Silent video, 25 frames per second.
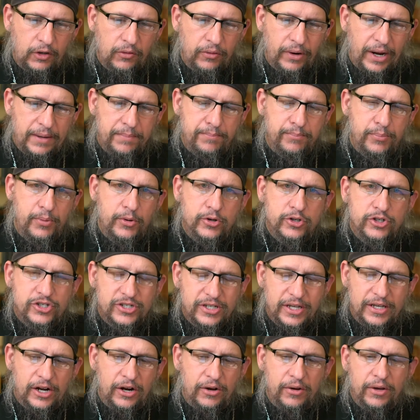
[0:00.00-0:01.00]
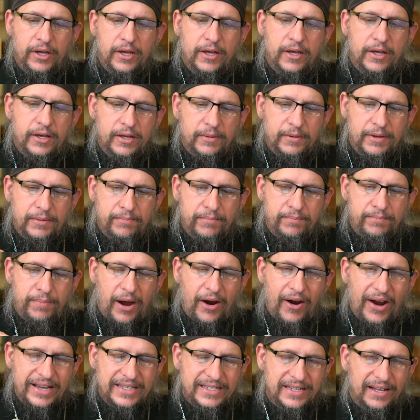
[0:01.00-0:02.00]
right? Pers- you know,
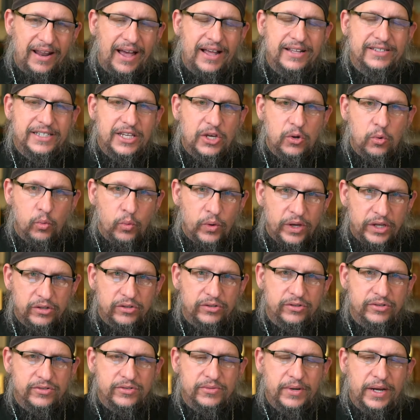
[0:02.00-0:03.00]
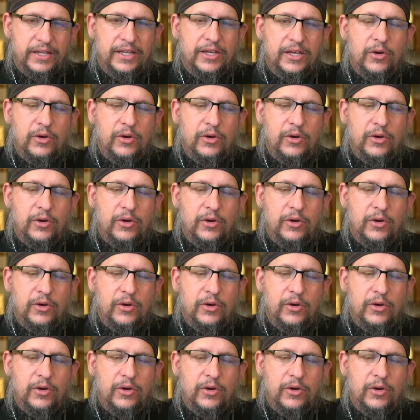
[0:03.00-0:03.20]
par excellence, He wills, right?